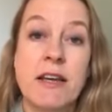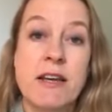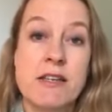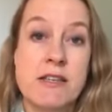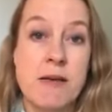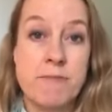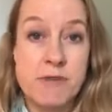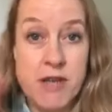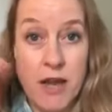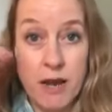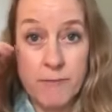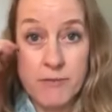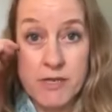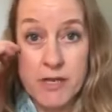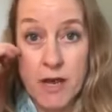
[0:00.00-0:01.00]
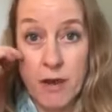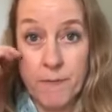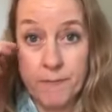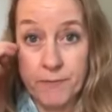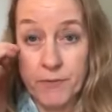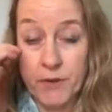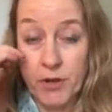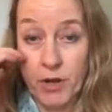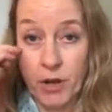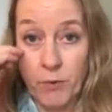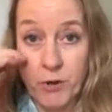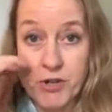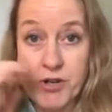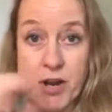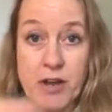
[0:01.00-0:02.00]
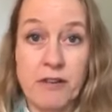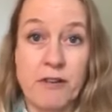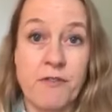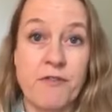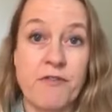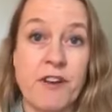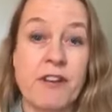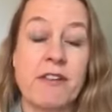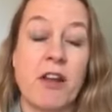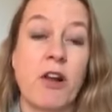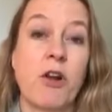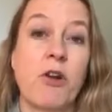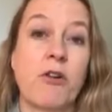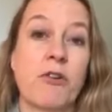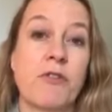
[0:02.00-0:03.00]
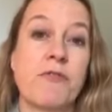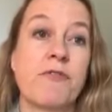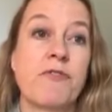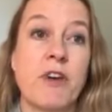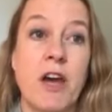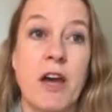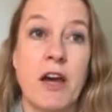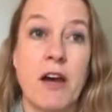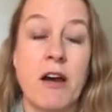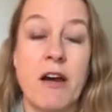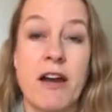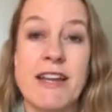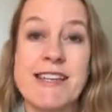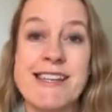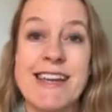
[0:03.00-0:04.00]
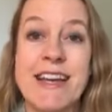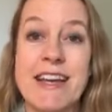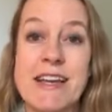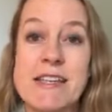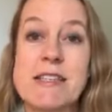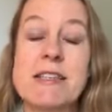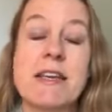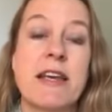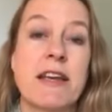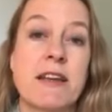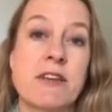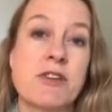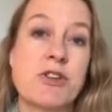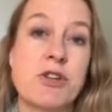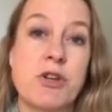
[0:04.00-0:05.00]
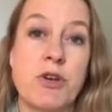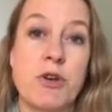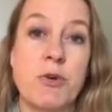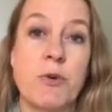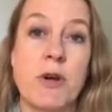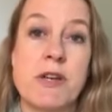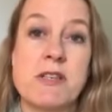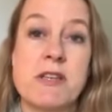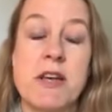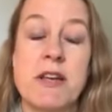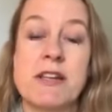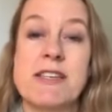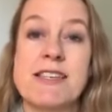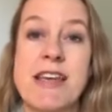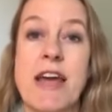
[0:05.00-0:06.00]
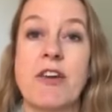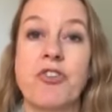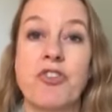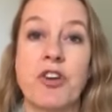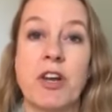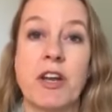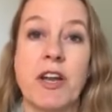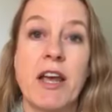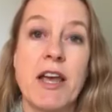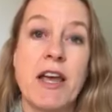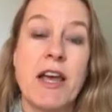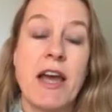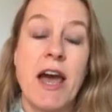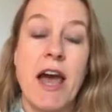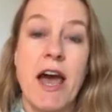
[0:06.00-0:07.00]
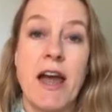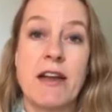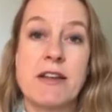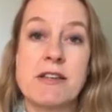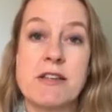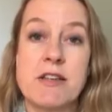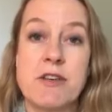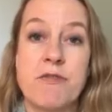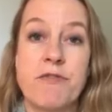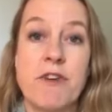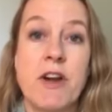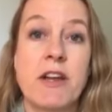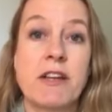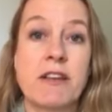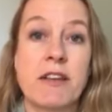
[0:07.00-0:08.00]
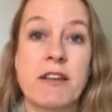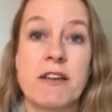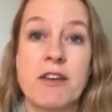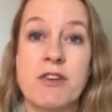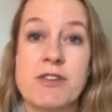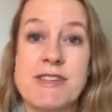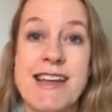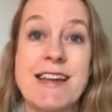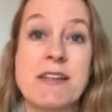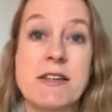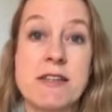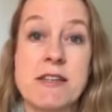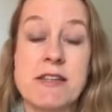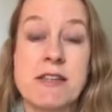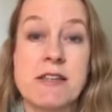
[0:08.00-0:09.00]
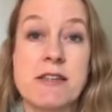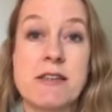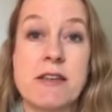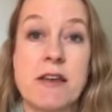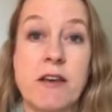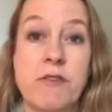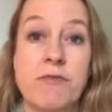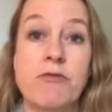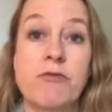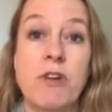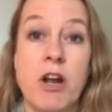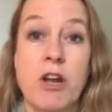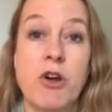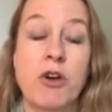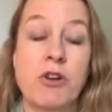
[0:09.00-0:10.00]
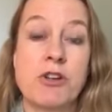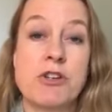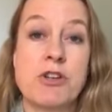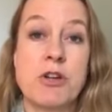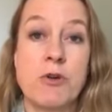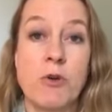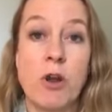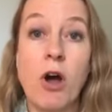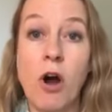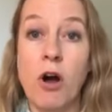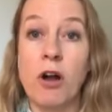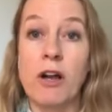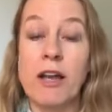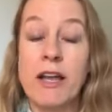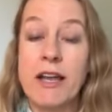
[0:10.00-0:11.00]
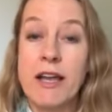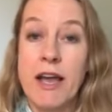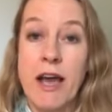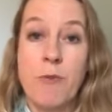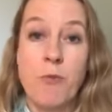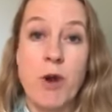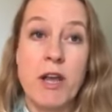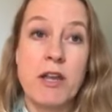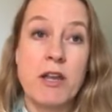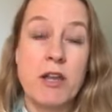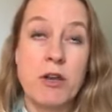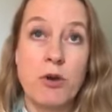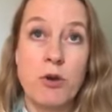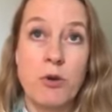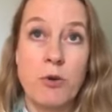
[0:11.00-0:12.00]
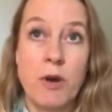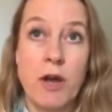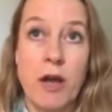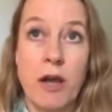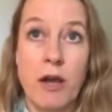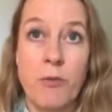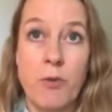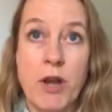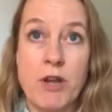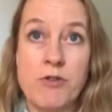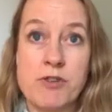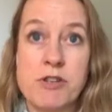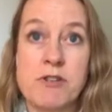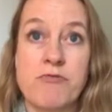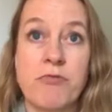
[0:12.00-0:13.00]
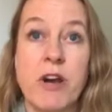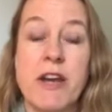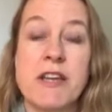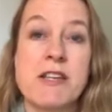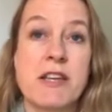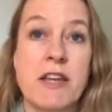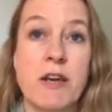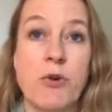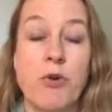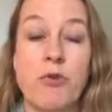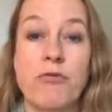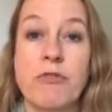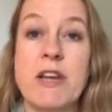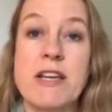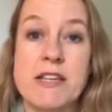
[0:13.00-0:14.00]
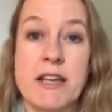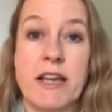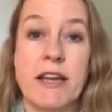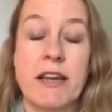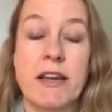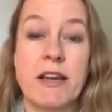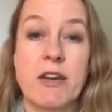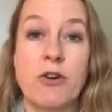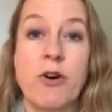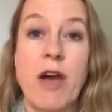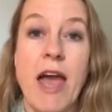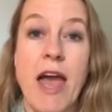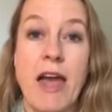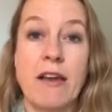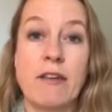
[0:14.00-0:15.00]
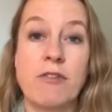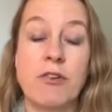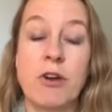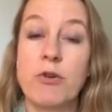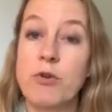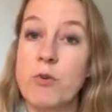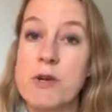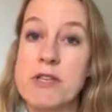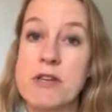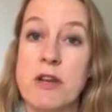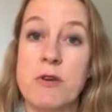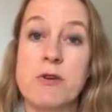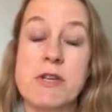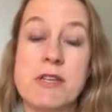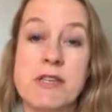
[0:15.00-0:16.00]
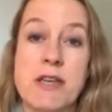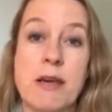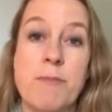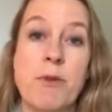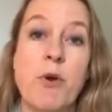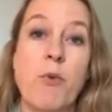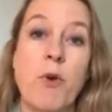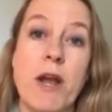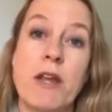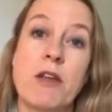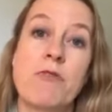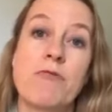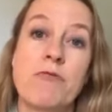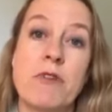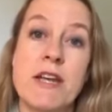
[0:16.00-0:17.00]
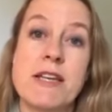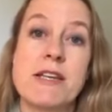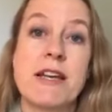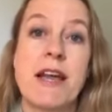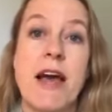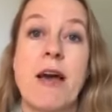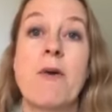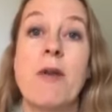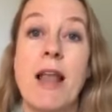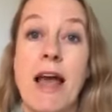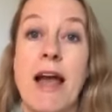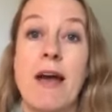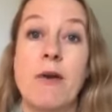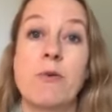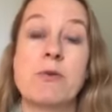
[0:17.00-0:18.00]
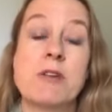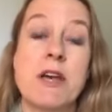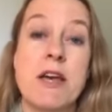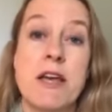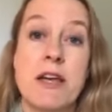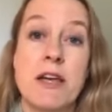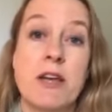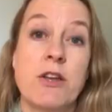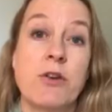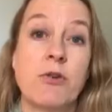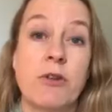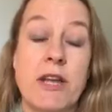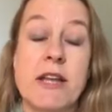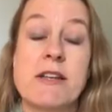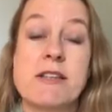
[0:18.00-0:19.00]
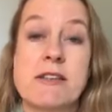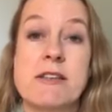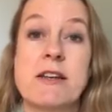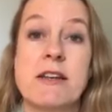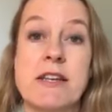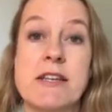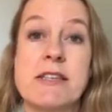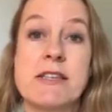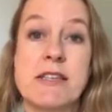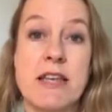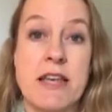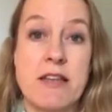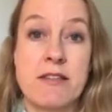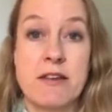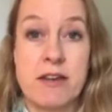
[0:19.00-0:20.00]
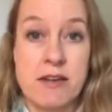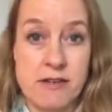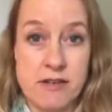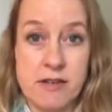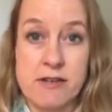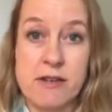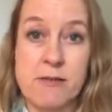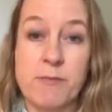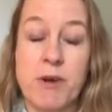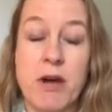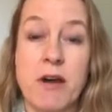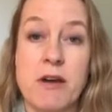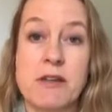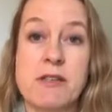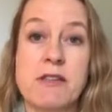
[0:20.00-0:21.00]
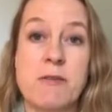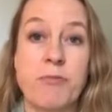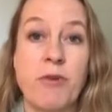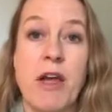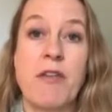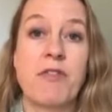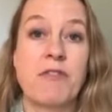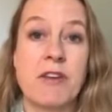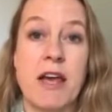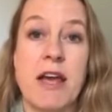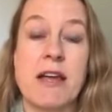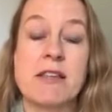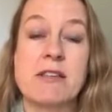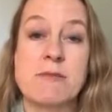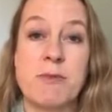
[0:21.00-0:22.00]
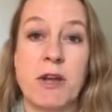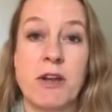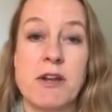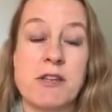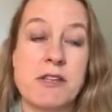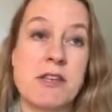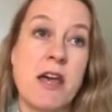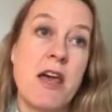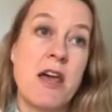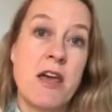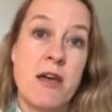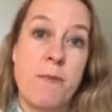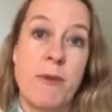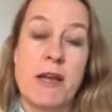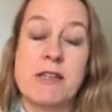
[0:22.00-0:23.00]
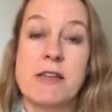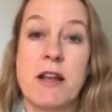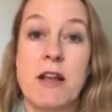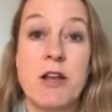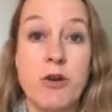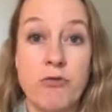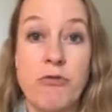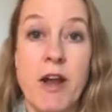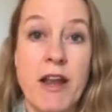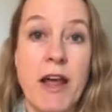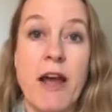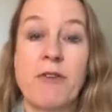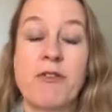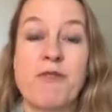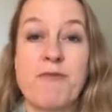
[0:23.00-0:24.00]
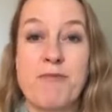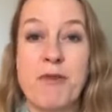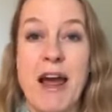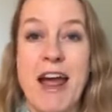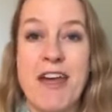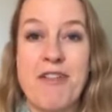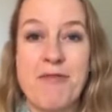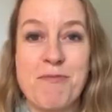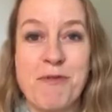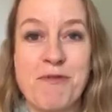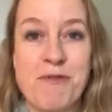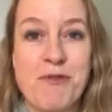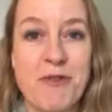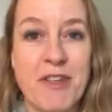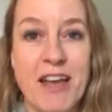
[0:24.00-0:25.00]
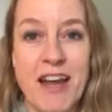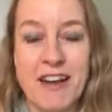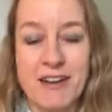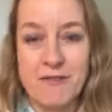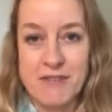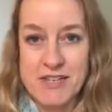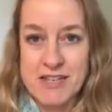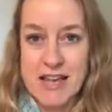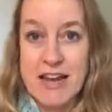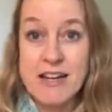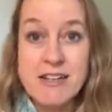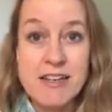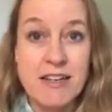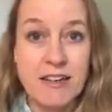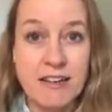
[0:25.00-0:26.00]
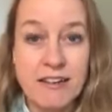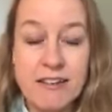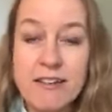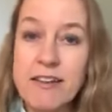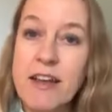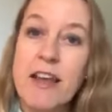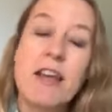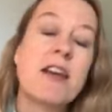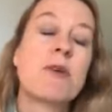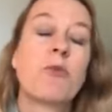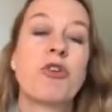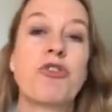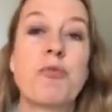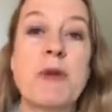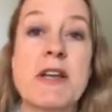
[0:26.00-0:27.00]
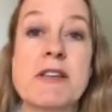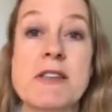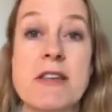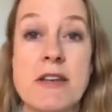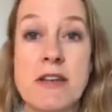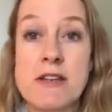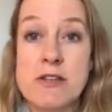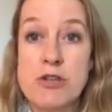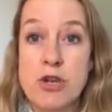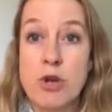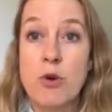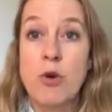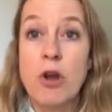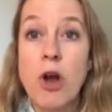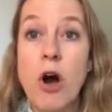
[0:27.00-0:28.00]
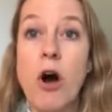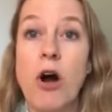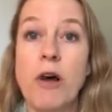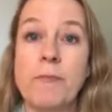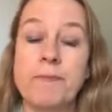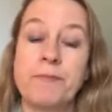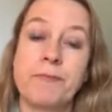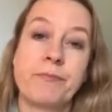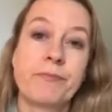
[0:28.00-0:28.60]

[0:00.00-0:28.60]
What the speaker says: Sometimes, we're trying to fit a lot of ideas into a certain section, and you find that your sentences have run on too long. And when you're just writing it or reading it in your head, you don't always notice it. But when you read it out loud, you'll instantly see that it doesn't pass the breath test, because basically you run out of breath before the end of the sentence, which means that it's too long.